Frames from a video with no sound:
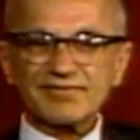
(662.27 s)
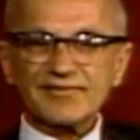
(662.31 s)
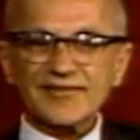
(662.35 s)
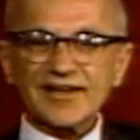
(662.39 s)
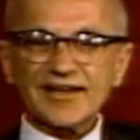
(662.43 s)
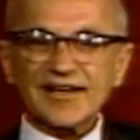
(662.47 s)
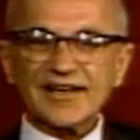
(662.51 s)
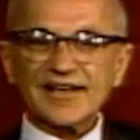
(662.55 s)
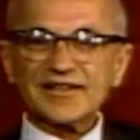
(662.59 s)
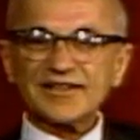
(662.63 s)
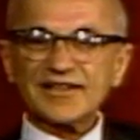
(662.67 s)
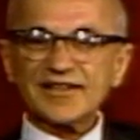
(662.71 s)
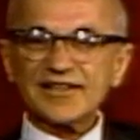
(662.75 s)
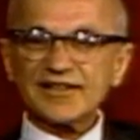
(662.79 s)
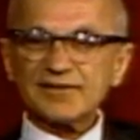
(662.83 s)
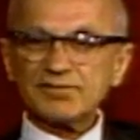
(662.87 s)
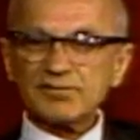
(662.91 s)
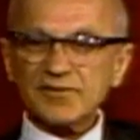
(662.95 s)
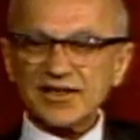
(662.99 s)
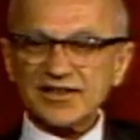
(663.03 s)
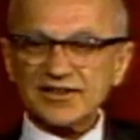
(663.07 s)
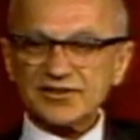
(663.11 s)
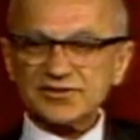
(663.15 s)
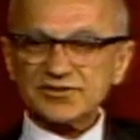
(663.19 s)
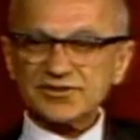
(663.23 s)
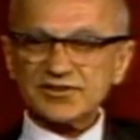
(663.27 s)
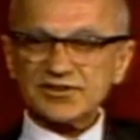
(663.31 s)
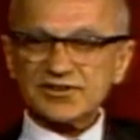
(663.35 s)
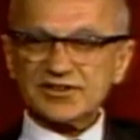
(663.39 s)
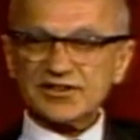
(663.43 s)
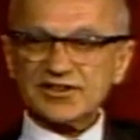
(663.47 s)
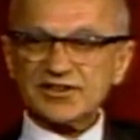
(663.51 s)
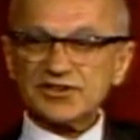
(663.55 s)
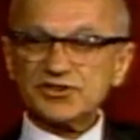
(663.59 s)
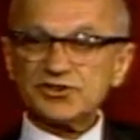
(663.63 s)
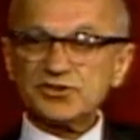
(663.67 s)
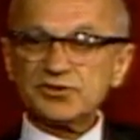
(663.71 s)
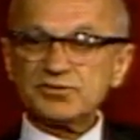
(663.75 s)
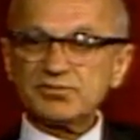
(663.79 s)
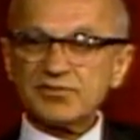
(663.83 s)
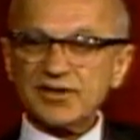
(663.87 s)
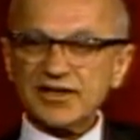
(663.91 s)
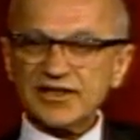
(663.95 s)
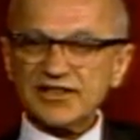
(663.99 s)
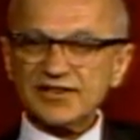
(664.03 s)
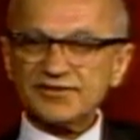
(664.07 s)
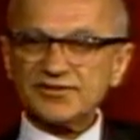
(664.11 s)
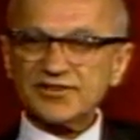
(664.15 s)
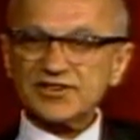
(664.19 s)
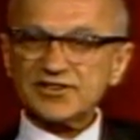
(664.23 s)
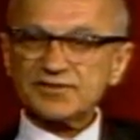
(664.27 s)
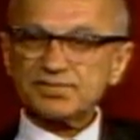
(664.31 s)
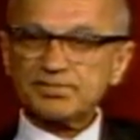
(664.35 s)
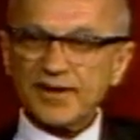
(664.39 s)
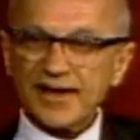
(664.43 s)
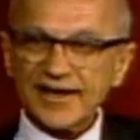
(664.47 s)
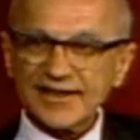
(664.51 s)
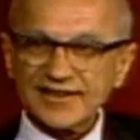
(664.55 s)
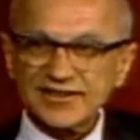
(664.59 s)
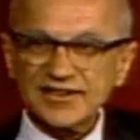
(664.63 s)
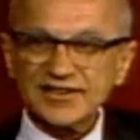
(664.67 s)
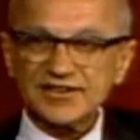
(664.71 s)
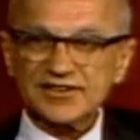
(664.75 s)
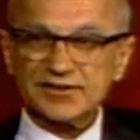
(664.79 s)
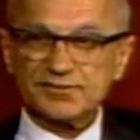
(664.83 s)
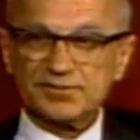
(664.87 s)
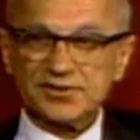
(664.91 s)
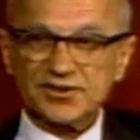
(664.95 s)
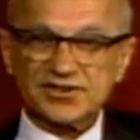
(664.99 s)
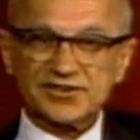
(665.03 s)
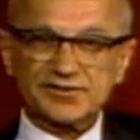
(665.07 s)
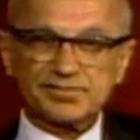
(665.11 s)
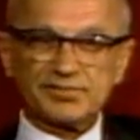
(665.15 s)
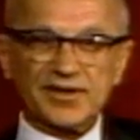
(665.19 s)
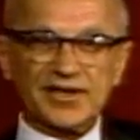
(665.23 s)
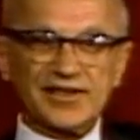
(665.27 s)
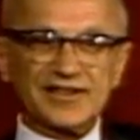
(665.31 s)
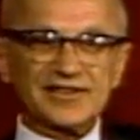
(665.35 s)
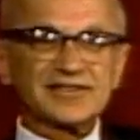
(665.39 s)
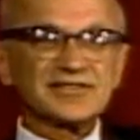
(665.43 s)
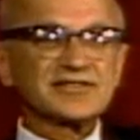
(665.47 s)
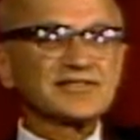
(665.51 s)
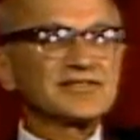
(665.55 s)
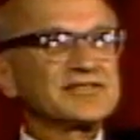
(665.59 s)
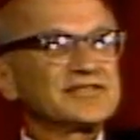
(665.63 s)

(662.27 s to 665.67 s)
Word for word: and the amount that you might have expected to be spent